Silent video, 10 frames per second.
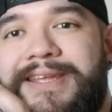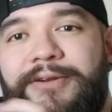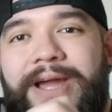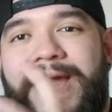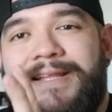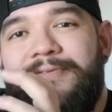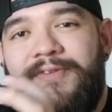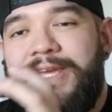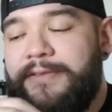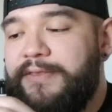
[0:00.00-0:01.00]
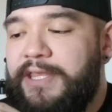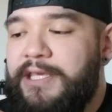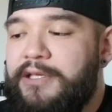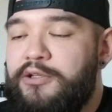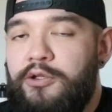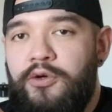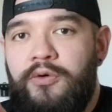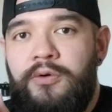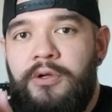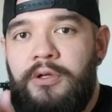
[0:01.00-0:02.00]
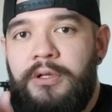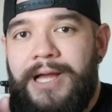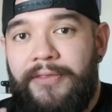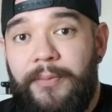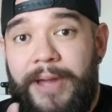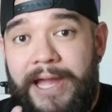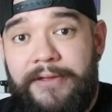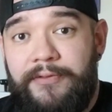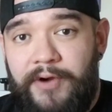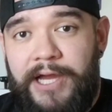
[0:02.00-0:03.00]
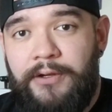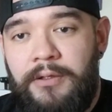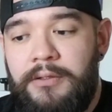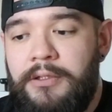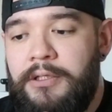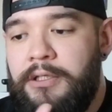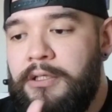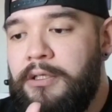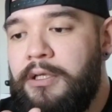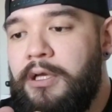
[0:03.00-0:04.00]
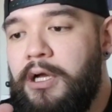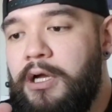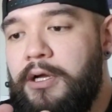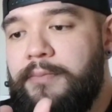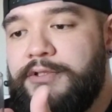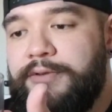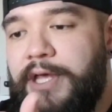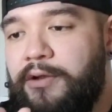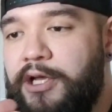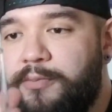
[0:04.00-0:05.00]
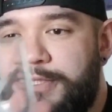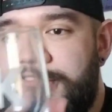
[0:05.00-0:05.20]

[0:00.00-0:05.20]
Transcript: It'll activate the glue on the back of the vinyl, so that'll help